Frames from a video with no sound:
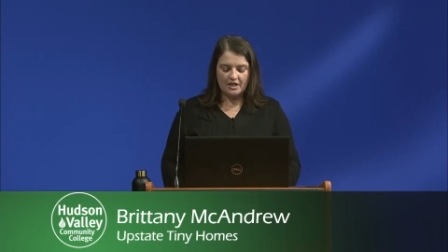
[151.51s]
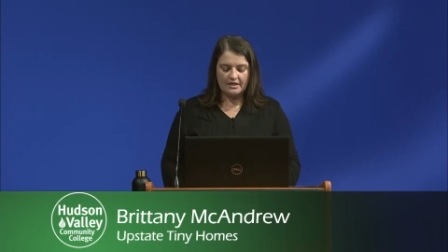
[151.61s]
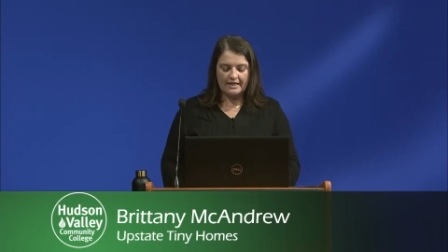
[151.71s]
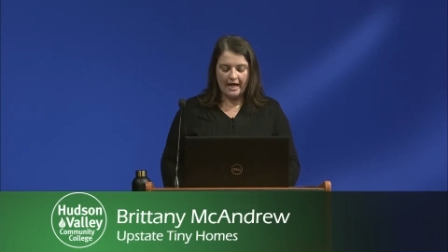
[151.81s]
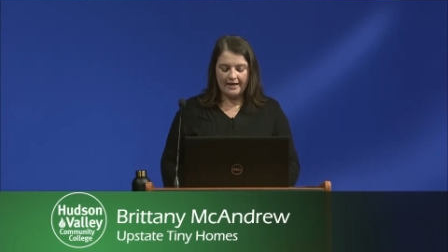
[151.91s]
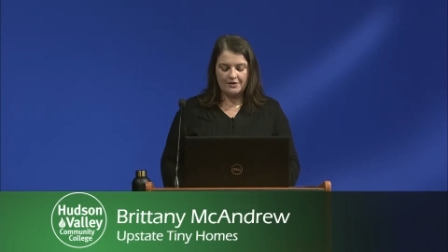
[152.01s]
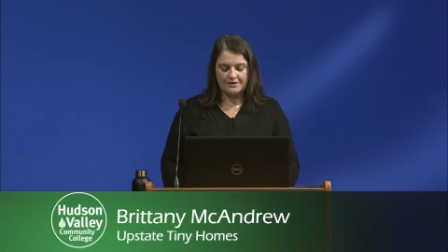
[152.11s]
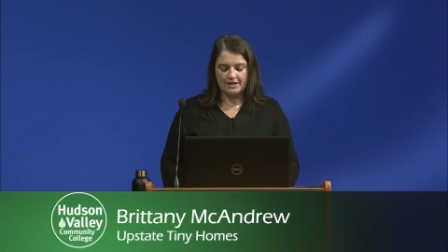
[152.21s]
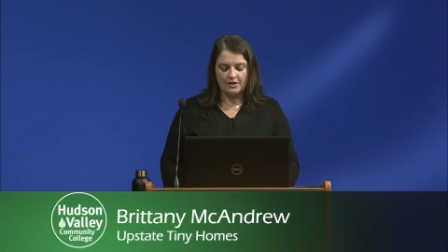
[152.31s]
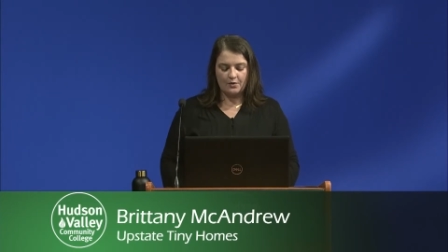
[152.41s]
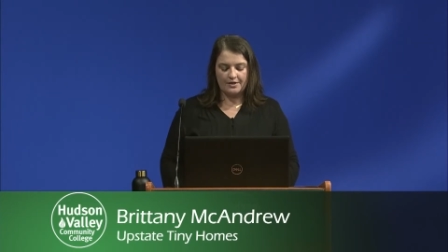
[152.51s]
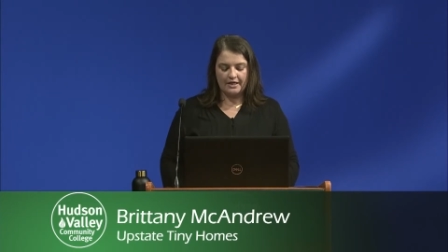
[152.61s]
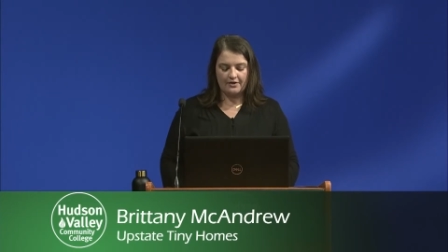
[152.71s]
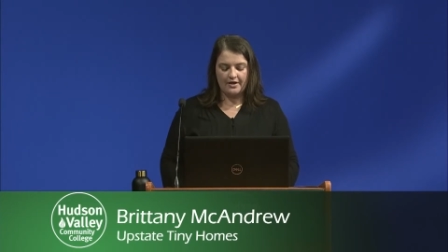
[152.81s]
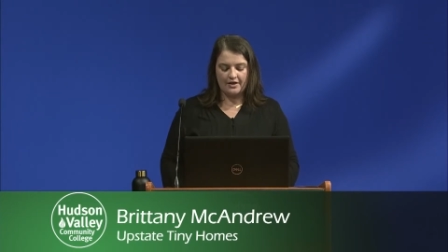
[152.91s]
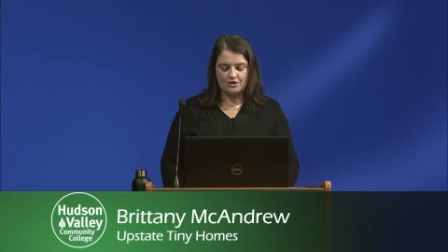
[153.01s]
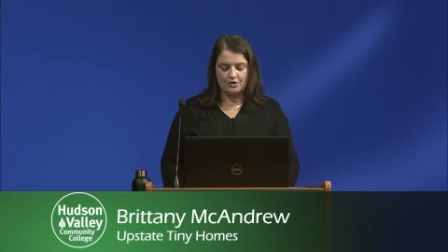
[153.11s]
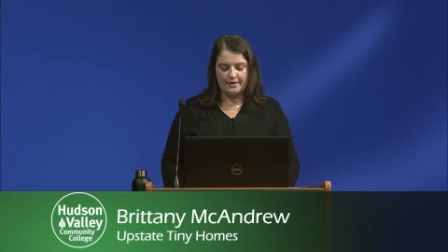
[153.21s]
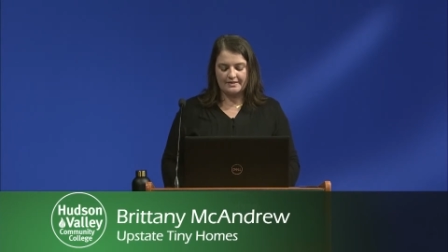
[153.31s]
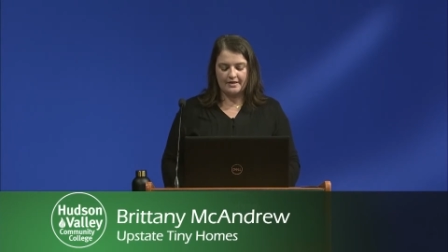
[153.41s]
the IRC, or the International
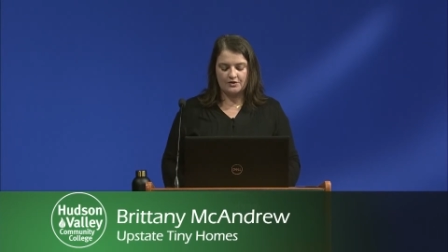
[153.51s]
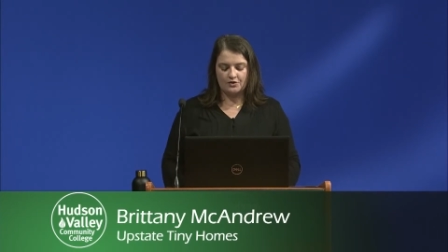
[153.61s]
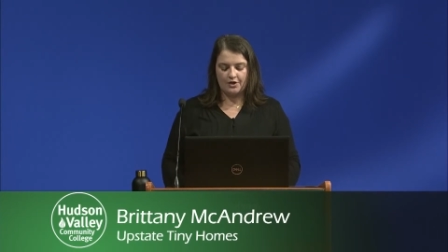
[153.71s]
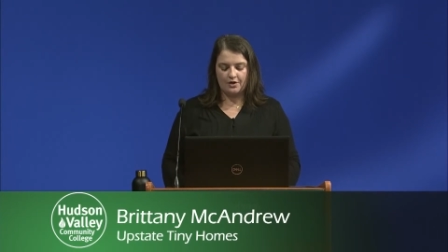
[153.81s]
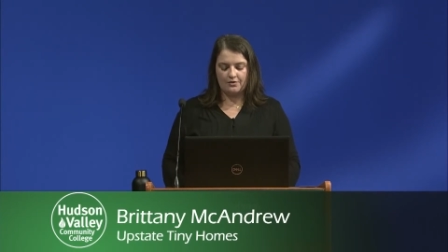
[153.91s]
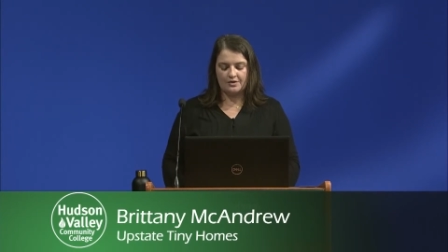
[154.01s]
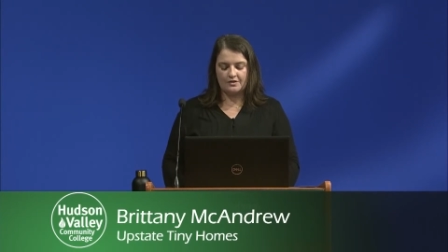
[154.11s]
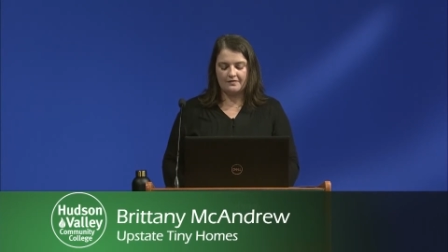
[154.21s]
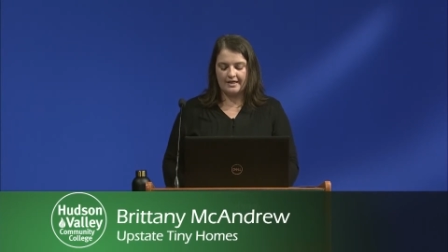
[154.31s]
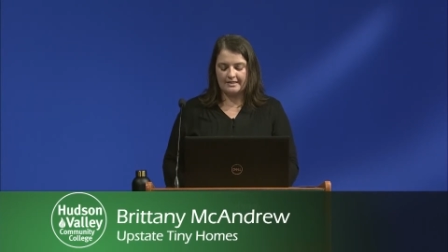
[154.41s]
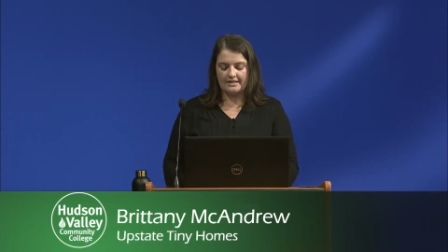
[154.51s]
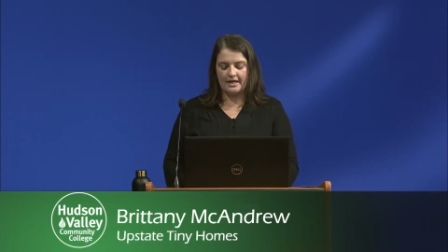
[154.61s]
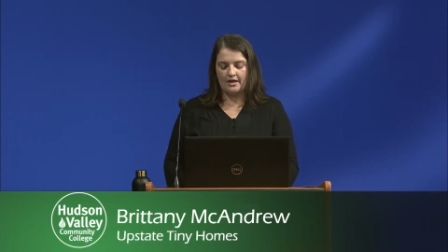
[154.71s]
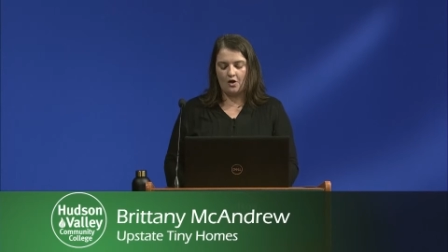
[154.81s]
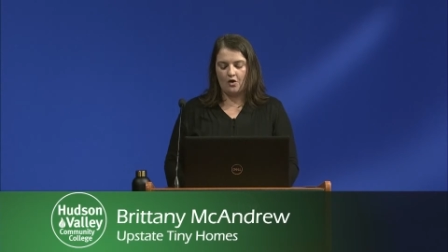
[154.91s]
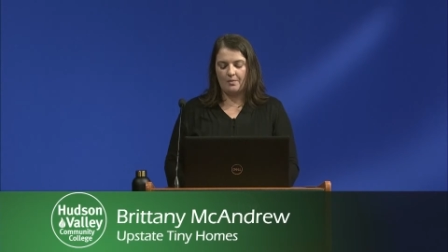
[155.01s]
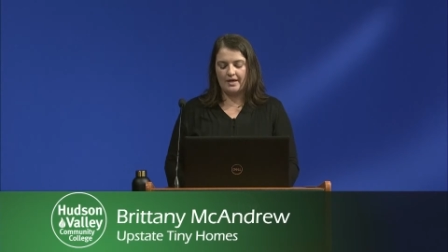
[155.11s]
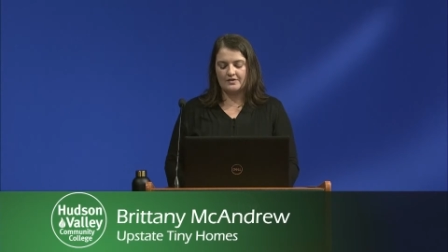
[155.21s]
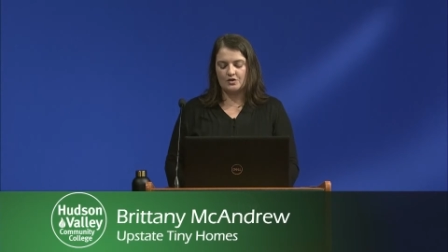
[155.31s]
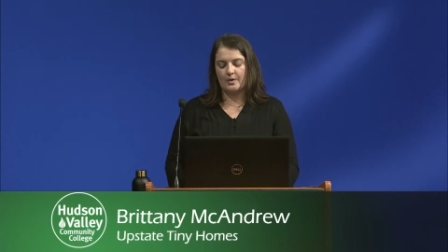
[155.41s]
Residential Code, defines a tiny home
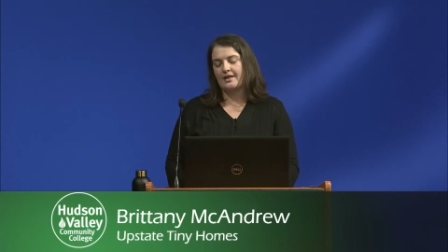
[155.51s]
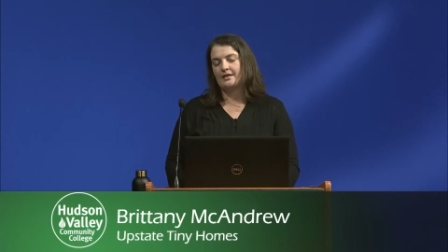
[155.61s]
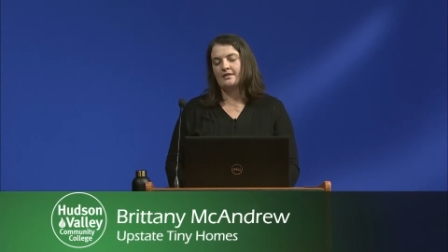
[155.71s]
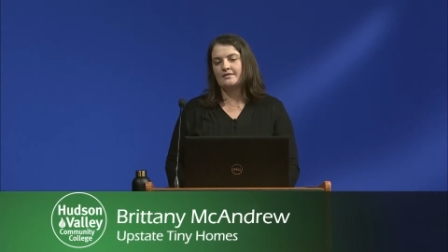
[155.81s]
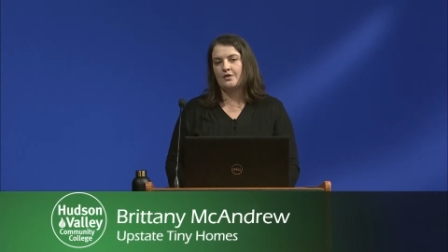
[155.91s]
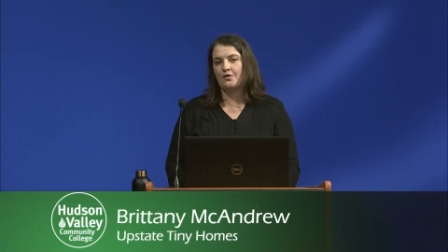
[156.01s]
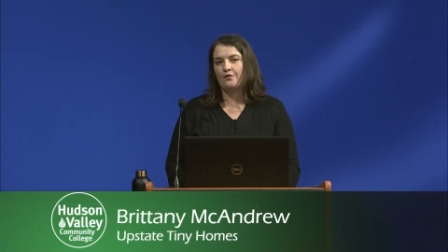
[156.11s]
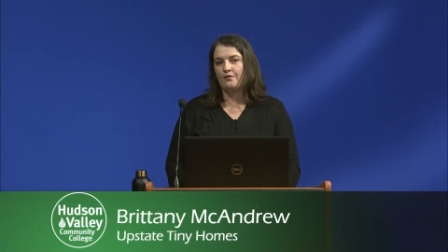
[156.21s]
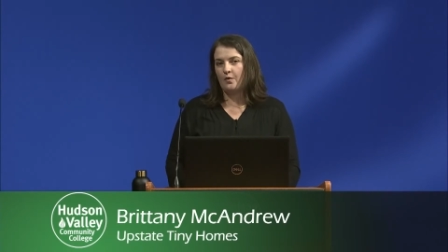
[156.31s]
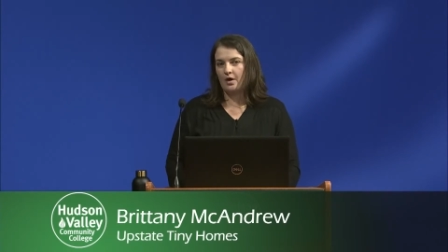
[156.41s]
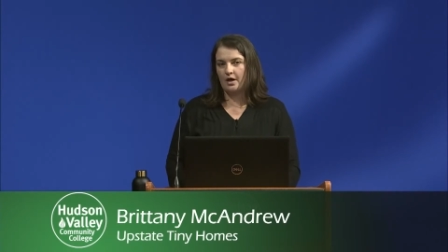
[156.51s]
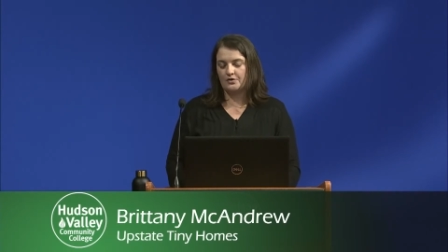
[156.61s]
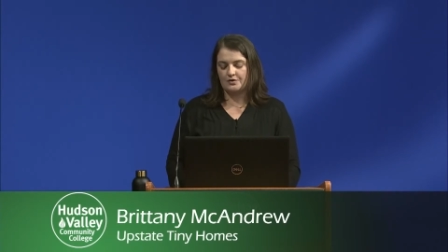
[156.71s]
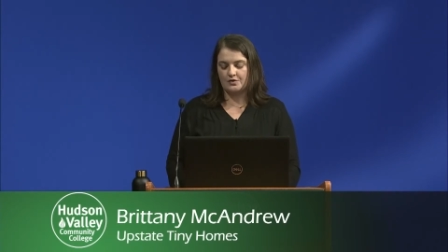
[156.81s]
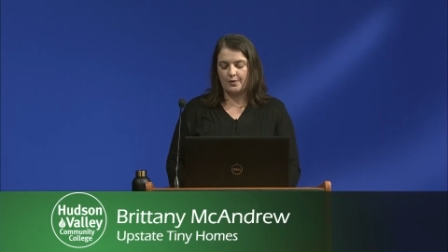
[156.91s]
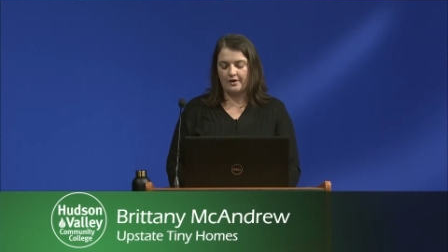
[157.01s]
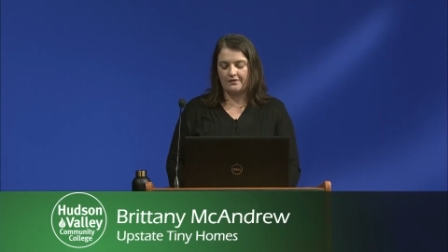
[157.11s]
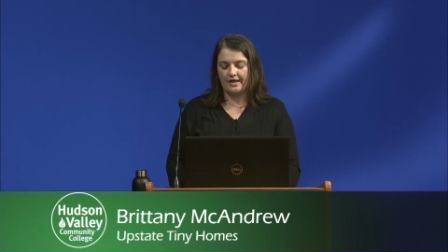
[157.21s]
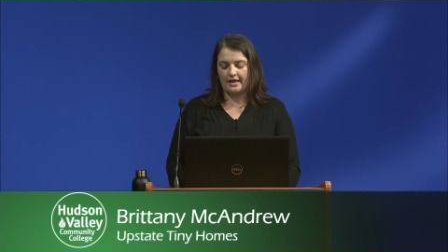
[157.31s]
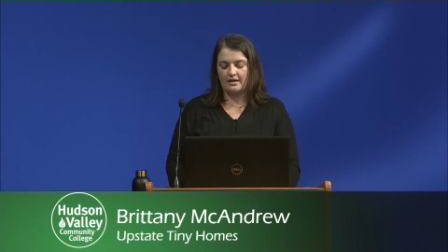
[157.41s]
as a dwelling that's under 400 square
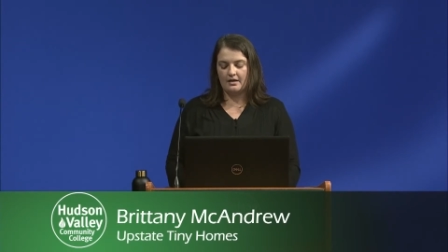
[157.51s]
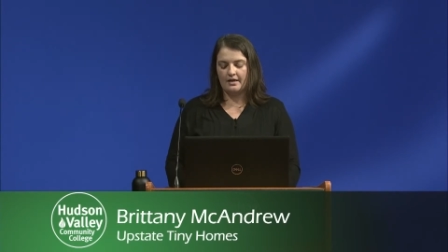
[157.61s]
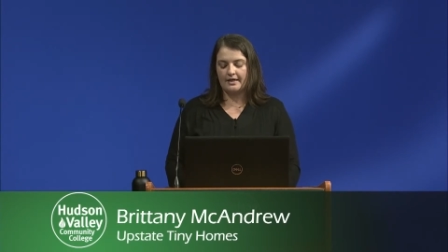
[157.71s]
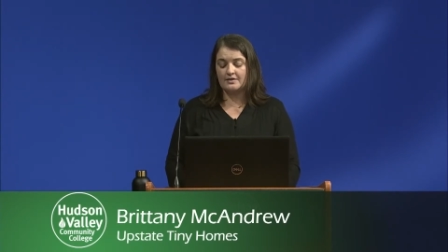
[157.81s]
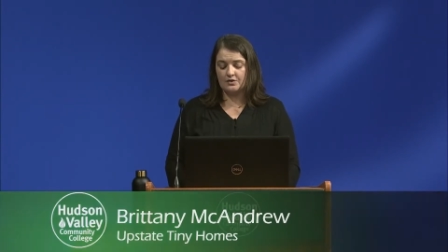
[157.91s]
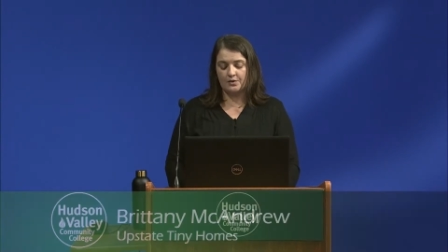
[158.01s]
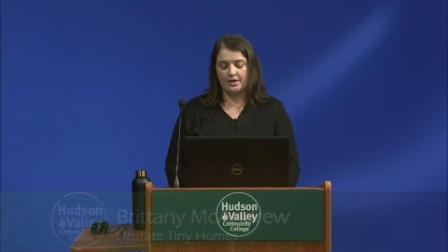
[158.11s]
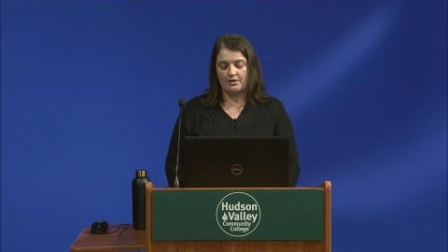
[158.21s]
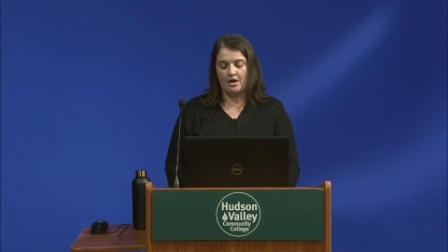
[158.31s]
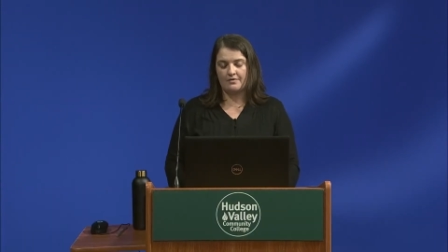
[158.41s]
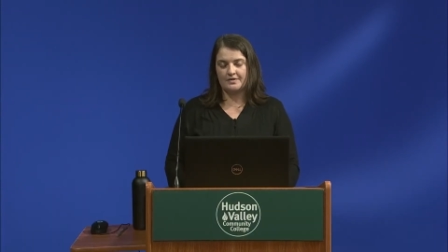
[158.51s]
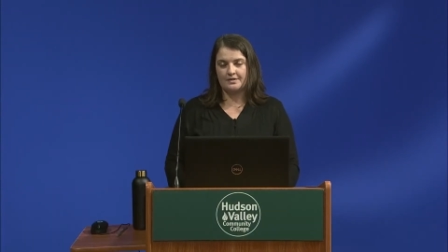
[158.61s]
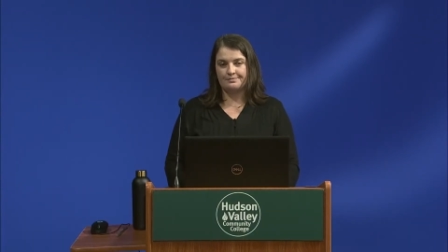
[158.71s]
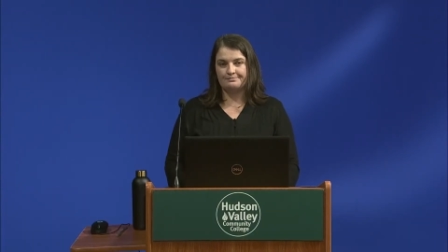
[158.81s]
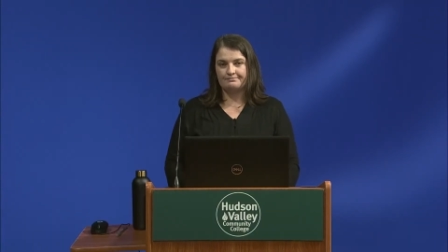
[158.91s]
feet, excluding lofts.